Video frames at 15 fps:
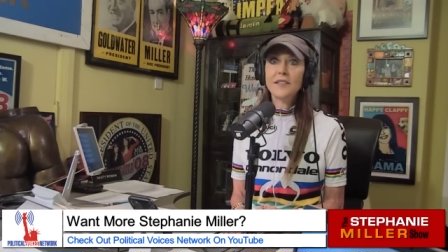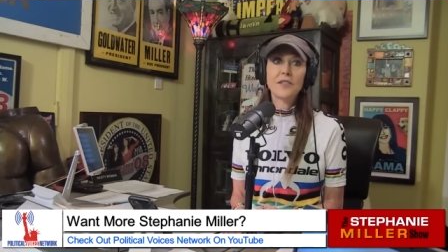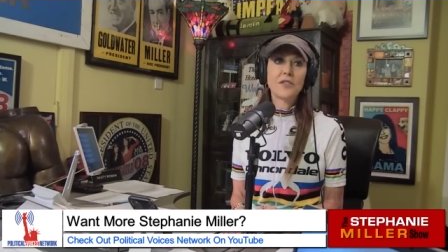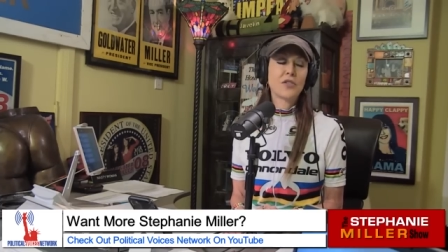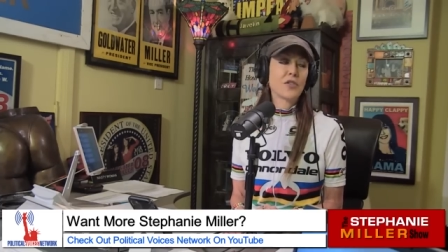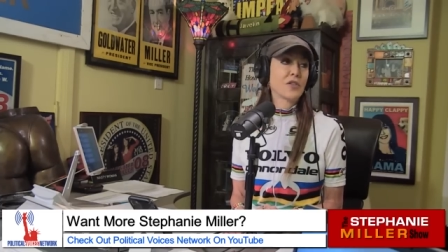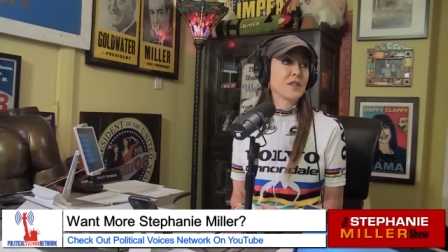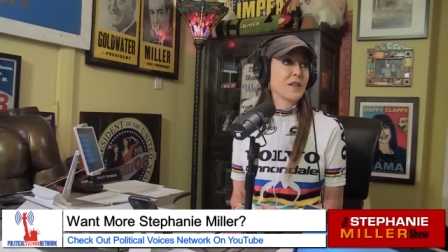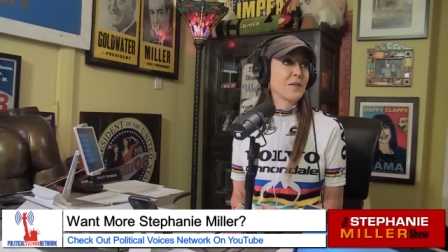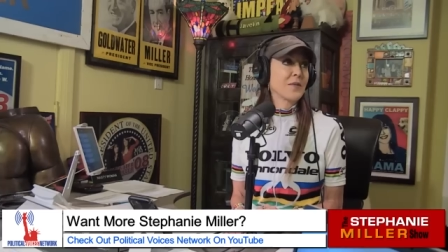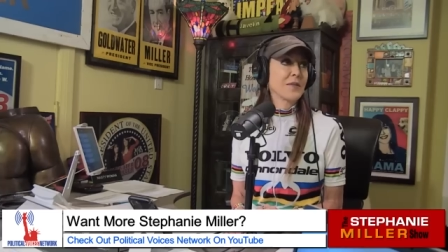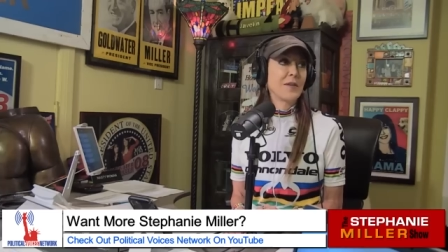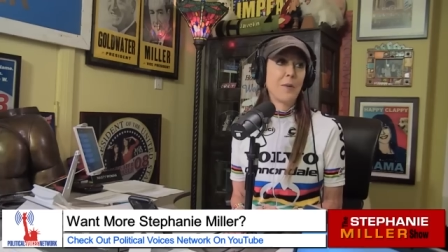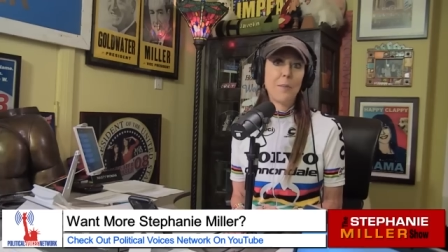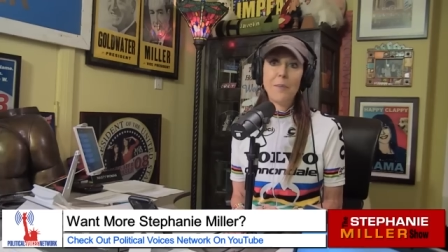is just
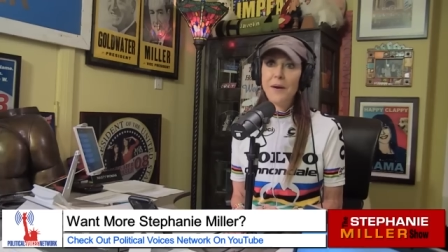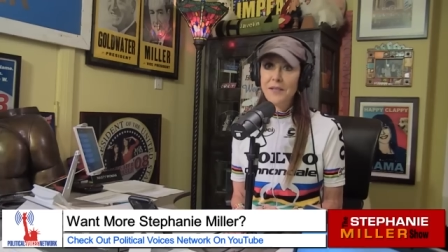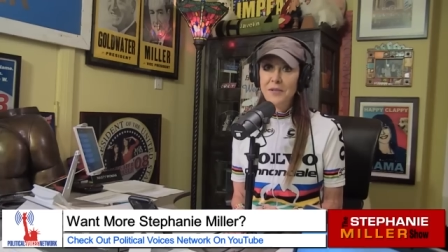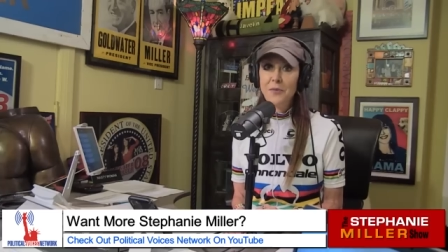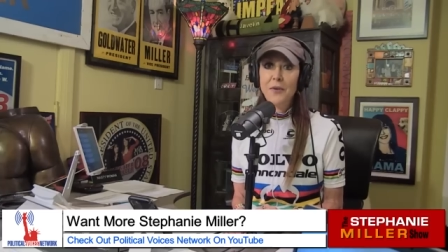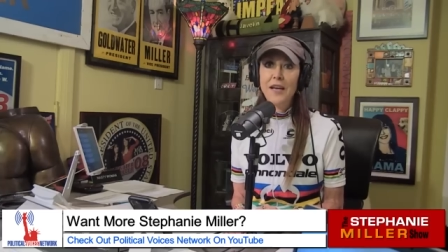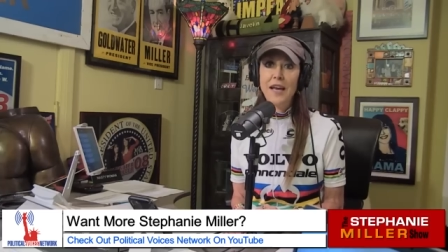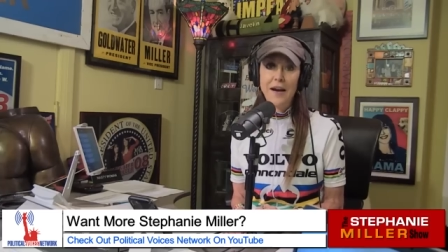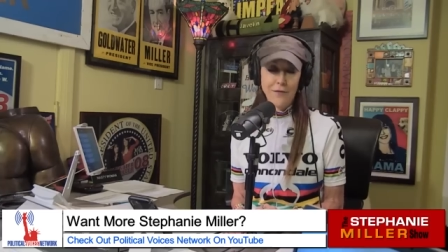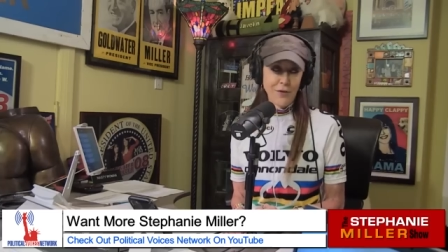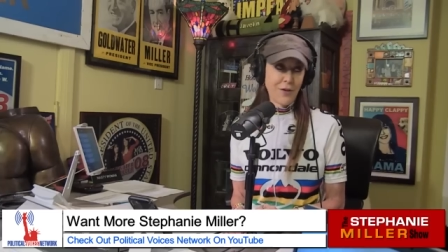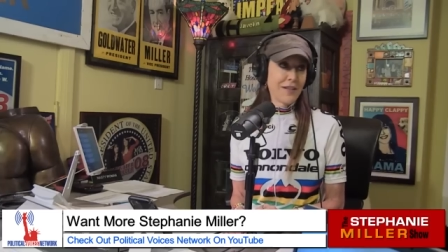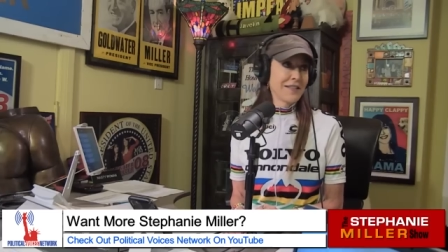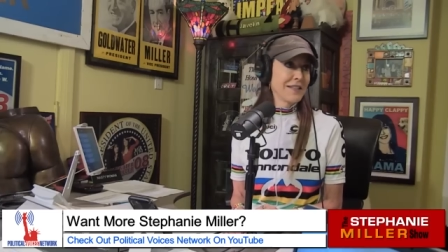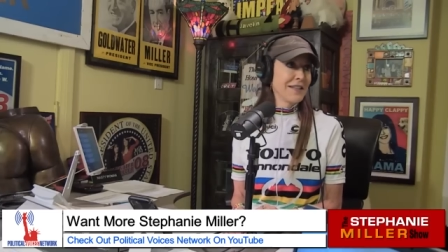the best week ever,
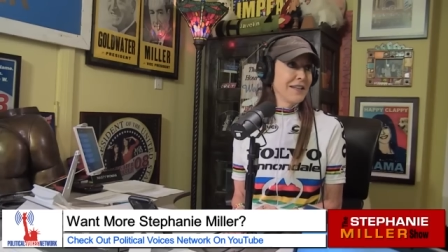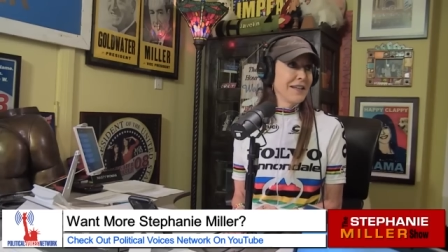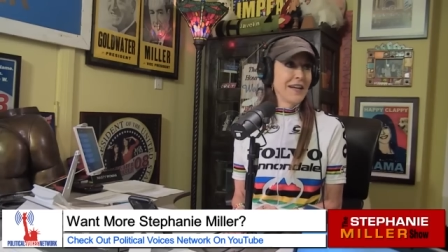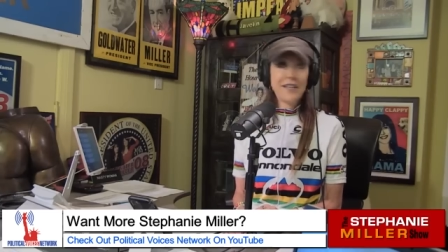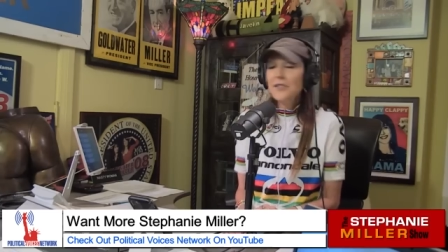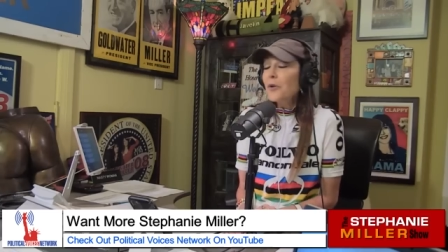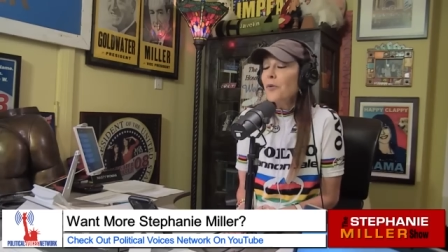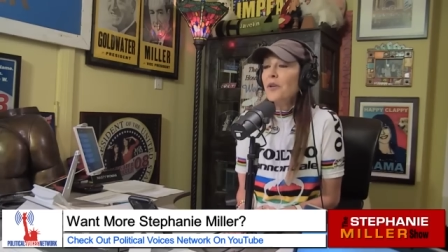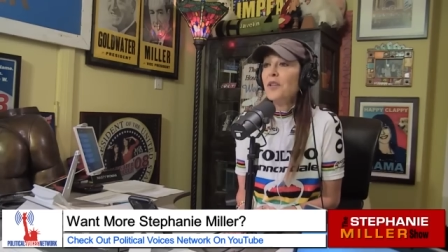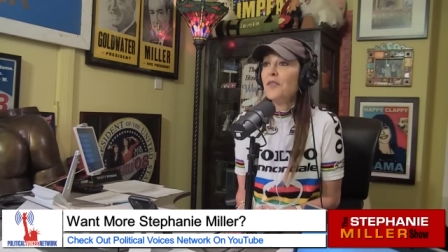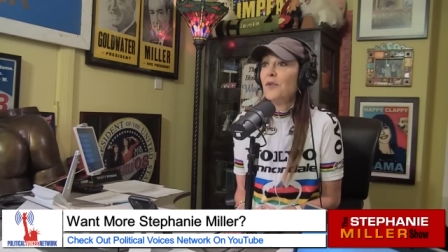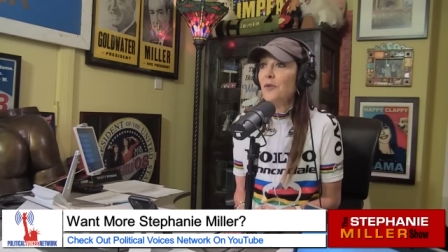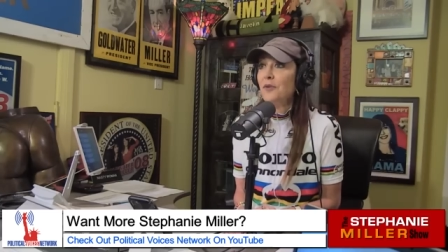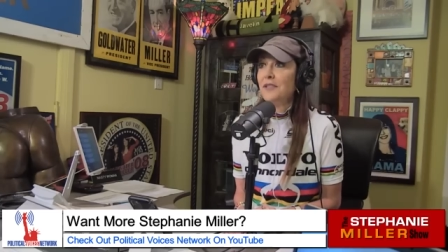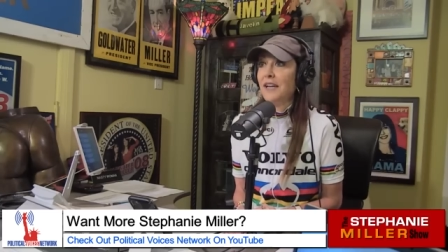isn't it? And it's only
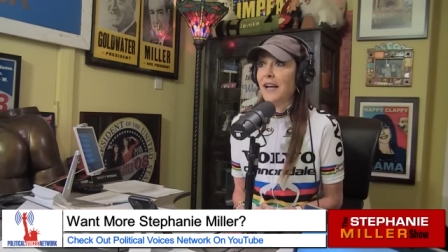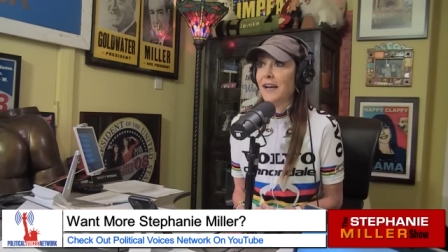Thursday.